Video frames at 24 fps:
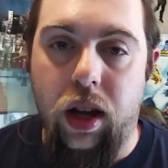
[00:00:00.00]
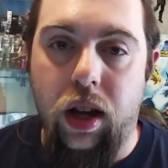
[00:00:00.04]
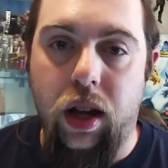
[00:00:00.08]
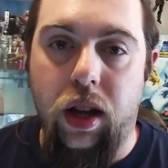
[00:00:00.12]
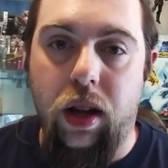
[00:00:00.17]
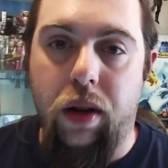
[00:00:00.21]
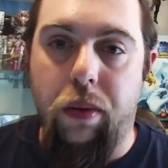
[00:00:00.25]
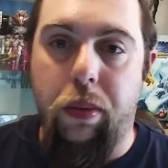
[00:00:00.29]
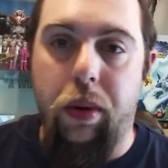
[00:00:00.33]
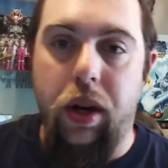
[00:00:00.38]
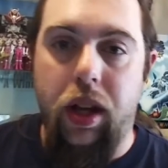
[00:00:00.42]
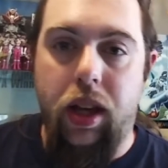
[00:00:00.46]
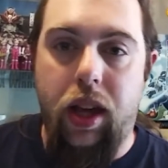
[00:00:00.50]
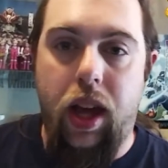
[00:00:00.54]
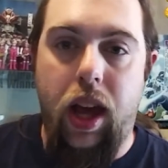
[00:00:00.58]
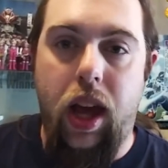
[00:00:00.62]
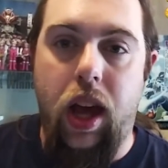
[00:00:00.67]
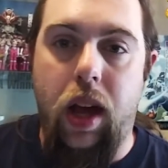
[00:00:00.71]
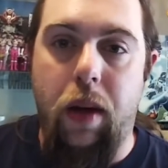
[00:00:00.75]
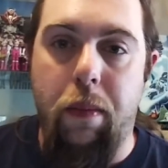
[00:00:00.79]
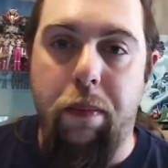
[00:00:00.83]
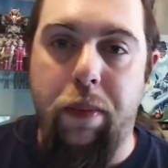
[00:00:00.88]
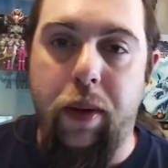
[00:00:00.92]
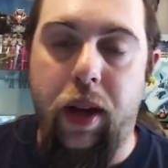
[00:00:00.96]

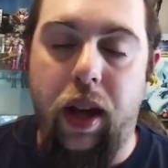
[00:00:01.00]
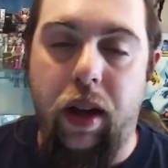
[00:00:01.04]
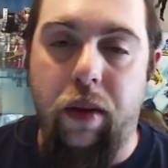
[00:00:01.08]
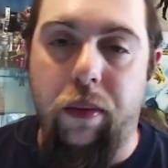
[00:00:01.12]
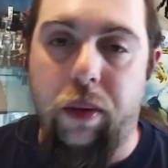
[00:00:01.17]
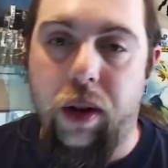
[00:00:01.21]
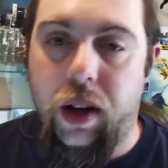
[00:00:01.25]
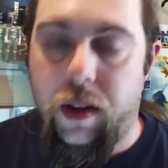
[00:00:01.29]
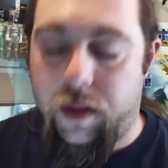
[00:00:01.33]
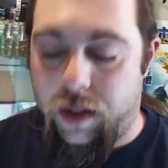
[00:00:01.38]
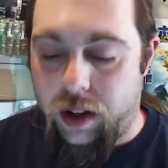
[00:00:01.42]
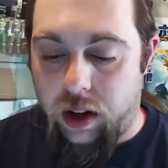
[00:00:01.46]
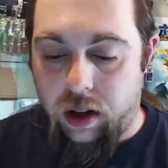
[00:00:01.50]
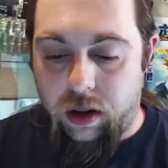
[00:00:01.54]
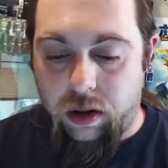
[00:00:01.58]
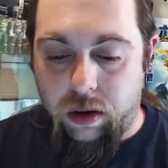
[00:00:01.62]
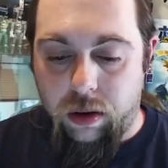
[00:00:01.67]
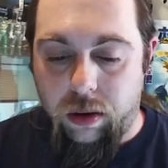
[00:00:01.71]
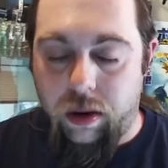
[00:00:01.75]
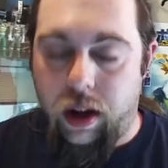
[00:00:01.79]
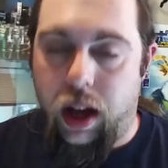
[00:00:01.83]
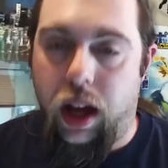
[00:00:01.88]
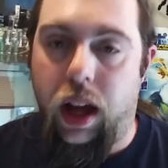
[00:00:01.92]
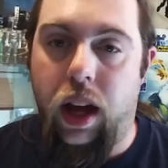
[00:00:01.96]
recap and
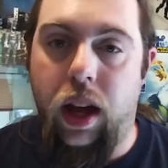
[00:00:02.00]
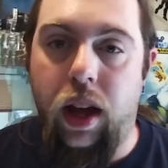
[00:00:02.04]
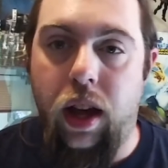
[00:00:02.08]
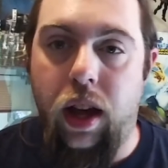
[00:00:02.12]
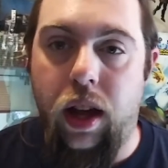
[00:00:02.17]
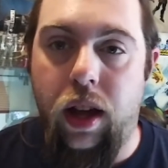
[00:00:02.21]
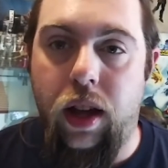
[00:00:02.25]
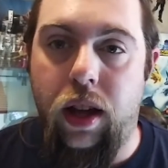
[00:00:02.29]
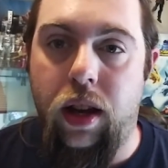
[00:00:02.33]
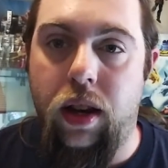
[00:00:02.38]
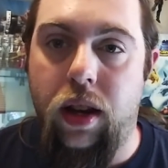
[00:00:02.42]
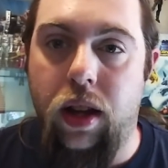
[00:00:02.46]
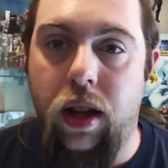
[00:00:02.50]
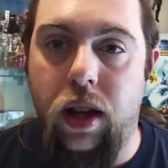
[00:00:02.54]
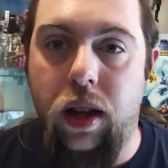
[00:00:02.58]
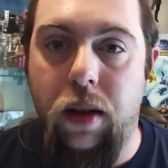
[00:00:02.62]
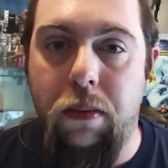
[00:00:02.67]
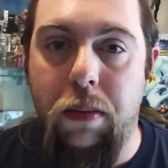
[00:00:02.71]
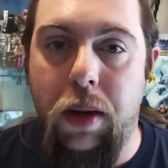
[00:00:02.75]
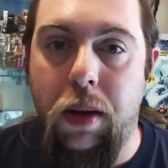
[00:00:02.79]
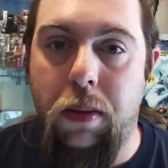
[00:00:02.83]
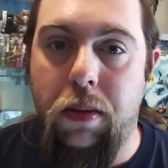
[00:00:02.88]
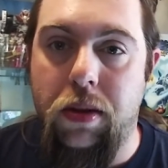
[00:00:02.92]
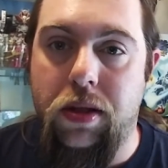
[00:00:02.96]
review and
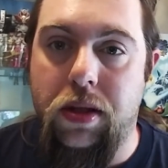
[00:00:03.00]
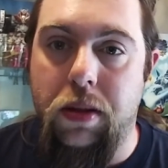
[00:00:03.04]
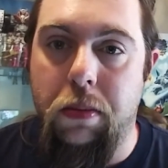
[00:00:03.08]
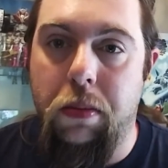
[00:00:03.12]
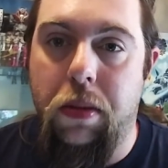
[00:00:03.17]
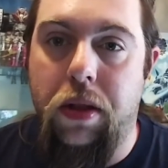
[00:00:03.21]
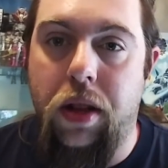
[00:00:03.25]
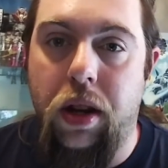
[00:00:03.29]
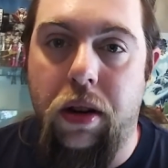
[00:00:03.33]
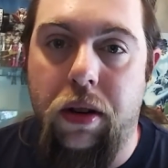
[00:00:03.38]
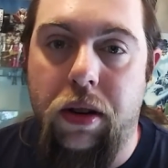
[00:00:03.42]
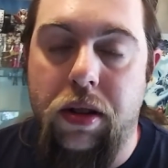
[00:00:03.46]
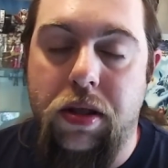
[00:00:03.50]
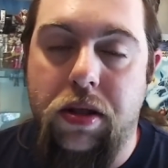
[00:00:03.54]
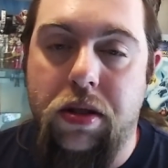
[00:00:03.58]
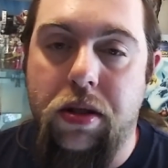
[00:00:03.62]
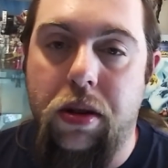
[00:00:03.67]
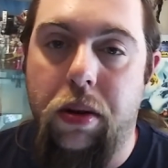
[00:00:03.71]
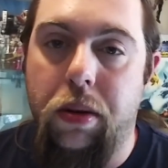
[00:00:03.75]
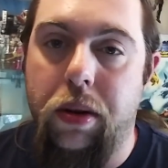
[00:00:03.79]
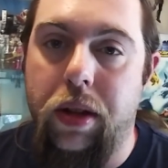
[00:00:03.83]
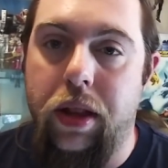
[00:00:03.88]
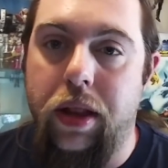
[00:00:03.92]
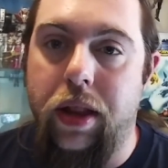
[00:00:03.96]
maybe some theories
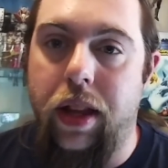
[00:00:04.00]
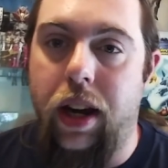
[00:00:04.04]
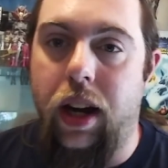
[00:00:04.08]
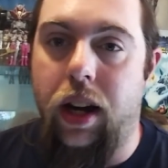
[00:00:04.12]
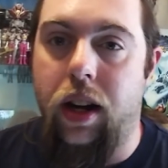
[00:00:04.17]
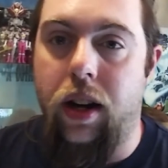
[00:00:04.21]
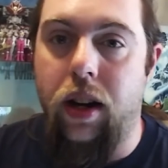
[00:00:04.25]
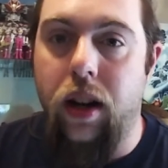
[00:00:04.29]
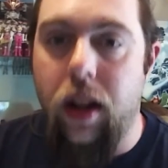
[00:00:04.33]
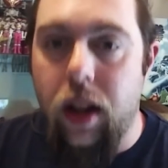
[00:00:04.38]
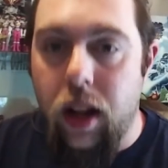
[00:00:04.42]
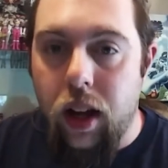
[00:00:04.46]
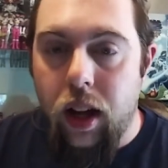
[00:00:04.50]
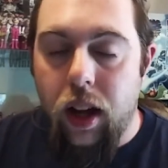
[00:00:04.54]
thrown in there.